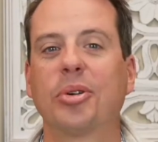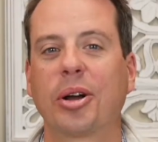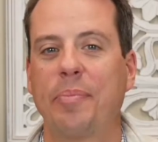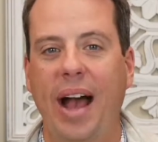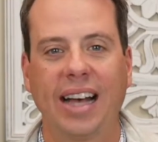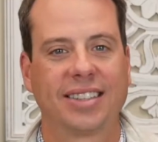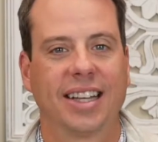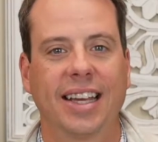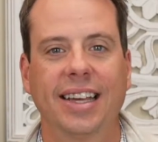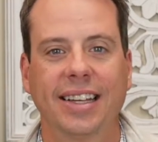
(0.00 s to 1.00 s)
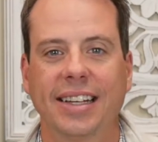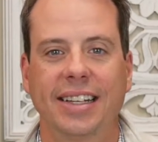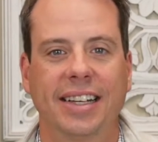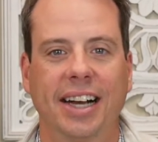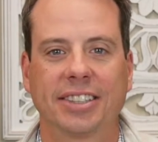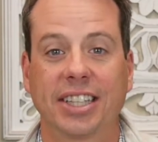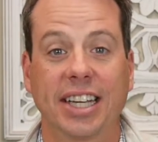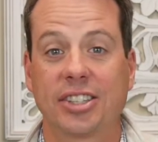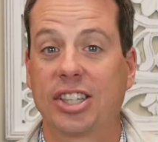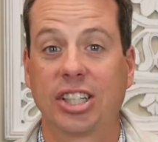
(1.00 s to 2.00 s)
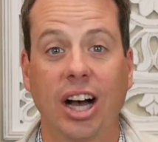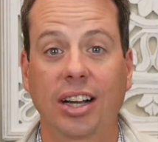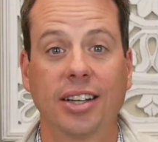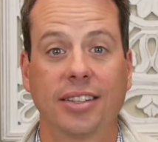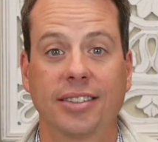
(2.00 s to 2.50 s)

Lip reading: capacity to get stuck